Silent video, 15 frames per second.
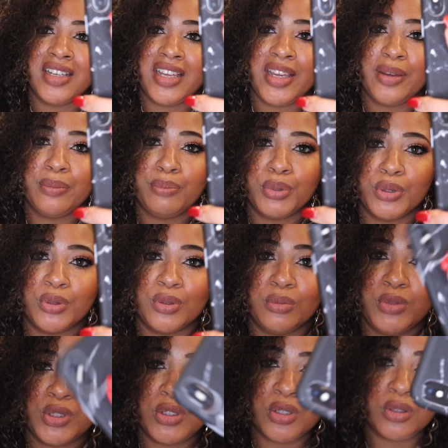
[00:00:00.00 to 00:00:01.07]
and
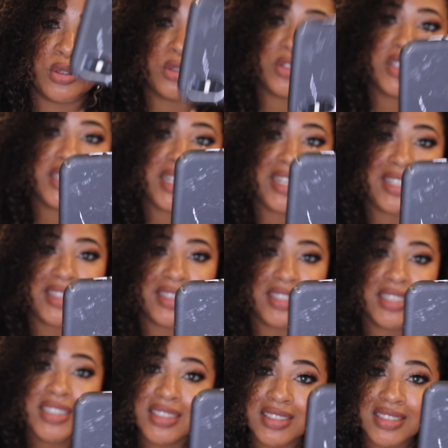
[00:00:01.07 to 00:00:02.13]
boom, you can hold it like
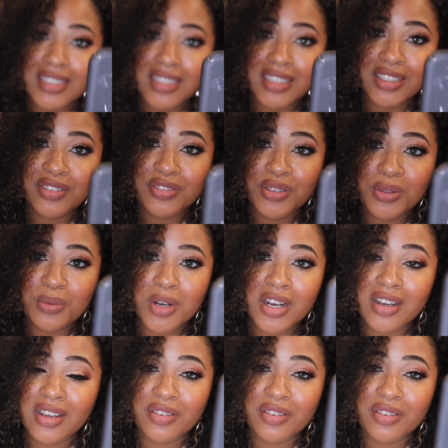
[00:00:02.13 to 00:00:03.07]
this if you want.